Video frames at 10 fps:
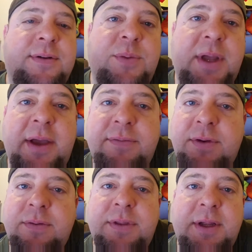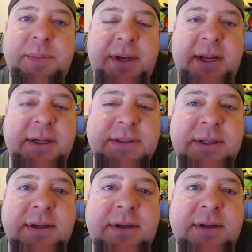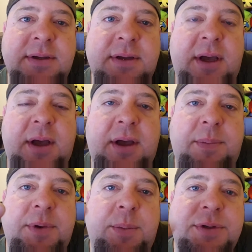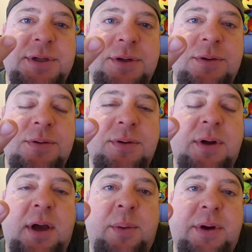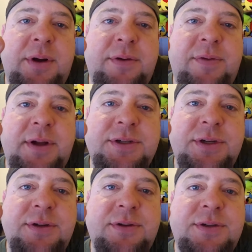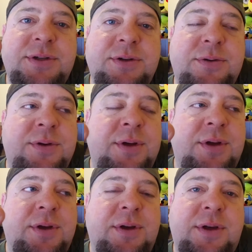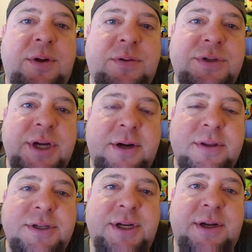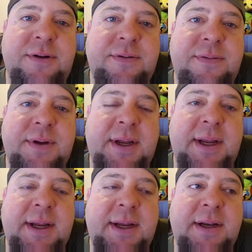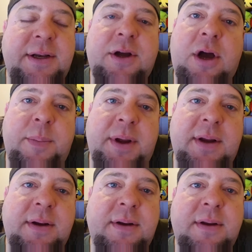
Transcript: We have new theme days. Number two, I want to invite you to, share the channel and comment.